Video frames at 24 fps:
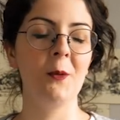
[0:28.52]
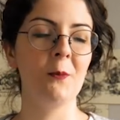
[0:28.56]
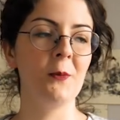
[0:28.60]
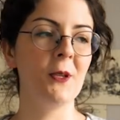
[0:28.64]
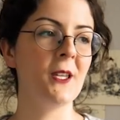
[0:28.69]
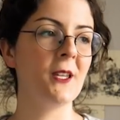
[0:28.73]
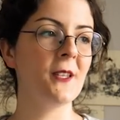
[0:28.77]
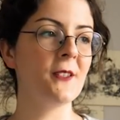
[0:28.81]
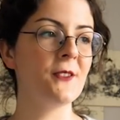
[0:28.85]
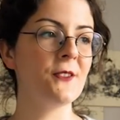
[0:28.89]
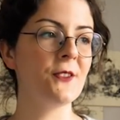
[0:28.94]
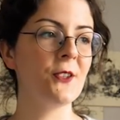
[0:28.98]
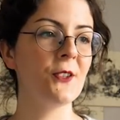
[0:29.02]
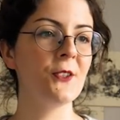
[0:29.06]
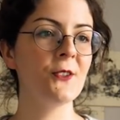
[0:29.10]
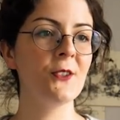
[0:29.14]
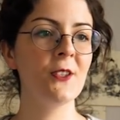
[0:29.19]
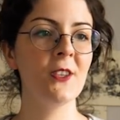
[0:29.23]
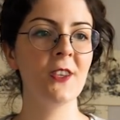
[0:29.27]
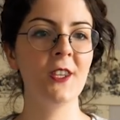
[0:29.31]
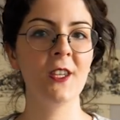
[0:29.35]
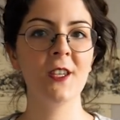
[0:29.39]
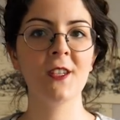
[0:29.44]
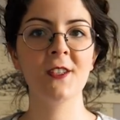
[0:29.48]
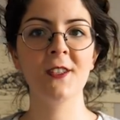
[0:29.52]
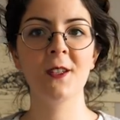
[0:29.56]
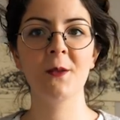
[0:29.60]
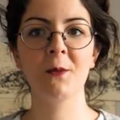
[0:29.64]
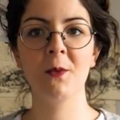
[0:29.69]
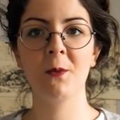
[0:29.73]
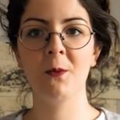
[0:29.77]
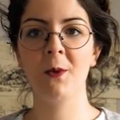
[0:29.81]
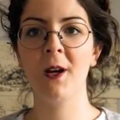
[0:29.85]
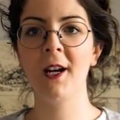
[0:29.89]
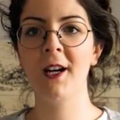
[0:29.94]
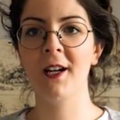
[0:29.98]
because those are things that
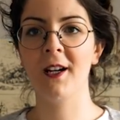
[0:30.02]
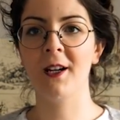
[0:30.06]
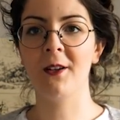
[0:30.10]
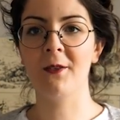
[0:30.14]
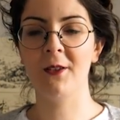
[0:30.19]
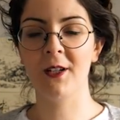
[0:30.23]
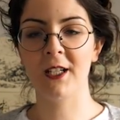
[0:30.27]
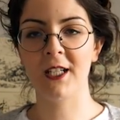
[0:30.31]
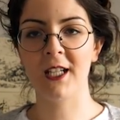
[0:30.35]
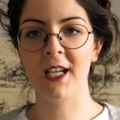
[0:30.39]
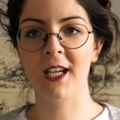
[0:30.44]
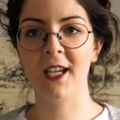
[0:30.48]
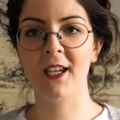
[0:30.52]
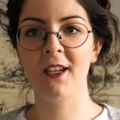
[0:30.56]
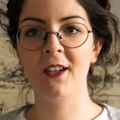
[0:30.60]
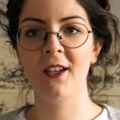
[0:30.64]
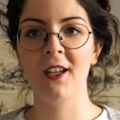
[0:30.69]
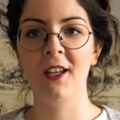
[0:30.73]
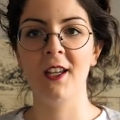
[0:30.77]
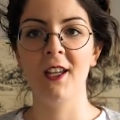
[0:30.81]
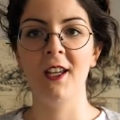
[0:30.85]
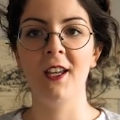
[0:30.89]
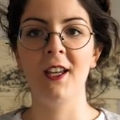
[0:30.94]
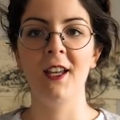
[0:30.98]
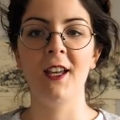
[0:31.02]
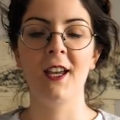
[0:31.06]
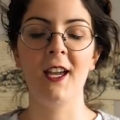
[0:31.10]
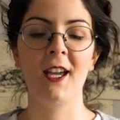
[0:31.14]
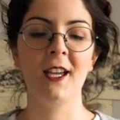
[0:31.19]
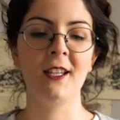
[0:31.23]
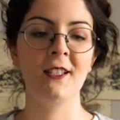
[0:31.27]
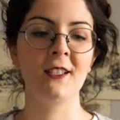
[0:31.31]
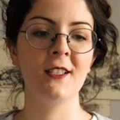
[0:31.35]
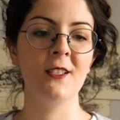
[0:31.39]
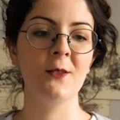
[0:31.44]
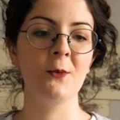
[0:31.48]
we wear every day.
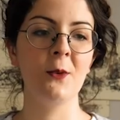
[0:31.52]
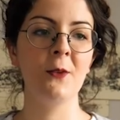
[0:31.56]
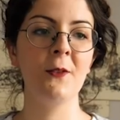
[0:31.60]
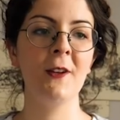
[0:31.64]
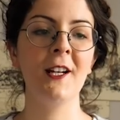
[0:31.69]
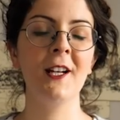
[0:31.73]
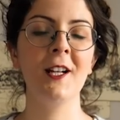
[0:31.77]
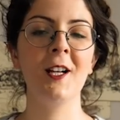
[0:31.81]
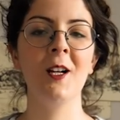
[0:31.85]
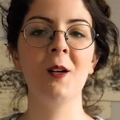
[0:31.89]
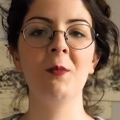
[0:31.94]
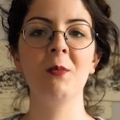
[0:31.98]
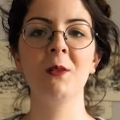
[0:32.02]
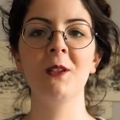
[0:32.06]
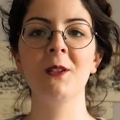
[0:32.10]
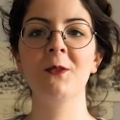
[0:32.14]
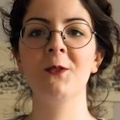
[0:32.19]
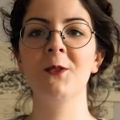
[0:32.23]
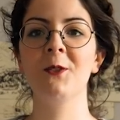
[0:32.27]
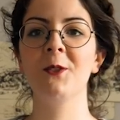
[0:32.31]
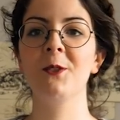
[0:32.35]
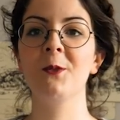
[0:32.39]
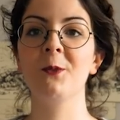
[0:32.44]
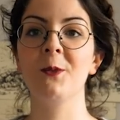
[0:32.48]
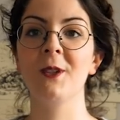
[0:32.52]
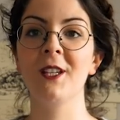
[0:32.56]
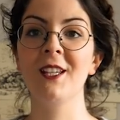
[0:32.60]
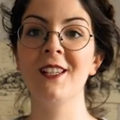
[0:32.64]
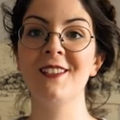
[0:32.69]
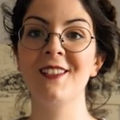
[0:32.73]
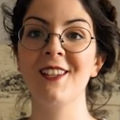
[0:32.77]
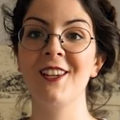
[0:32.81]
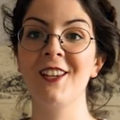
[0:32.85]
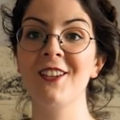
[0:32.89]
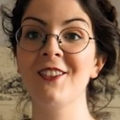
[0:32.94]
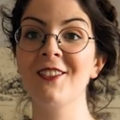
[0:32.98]
And we've had a couple of good
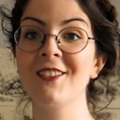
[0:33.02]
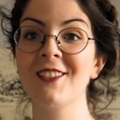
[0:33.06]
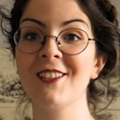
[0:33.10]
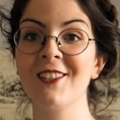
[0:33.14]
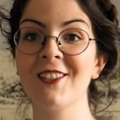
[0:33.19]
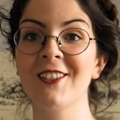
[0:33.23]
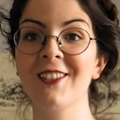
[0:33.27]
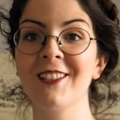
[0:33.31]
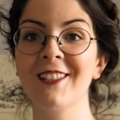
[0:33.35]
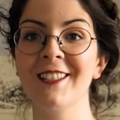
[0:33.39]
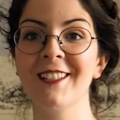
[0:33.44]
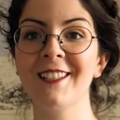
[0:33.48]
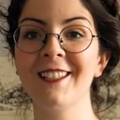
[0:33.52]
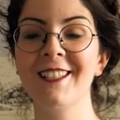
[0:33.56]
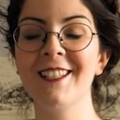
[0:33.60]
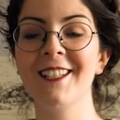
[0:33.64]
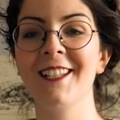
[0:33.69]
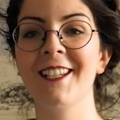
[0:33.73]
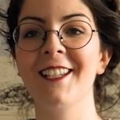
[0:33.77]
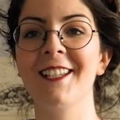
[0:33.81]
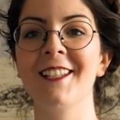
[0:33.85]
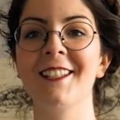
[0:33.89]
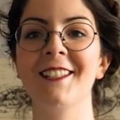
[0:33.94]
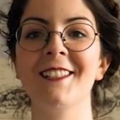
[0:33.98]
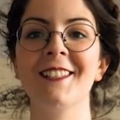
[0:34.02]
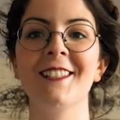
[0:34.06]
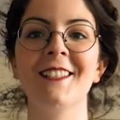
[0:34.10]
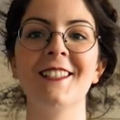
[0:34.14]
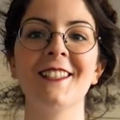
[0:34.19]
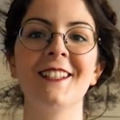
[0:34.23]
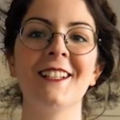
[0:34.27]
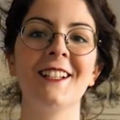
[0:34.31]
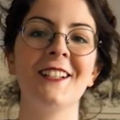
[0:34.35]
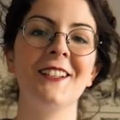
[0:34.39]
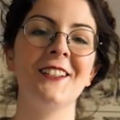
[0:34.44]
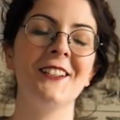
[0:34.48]
weeks here in Scotland and
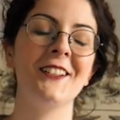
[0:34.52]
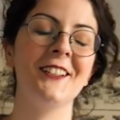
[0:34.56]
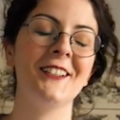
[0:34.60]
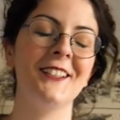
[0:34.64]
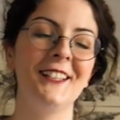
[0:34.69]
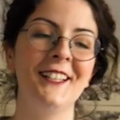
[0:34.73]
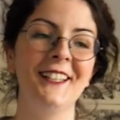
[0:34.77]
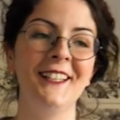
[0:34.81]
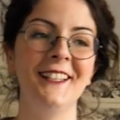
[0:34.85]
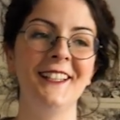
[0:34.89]
uh,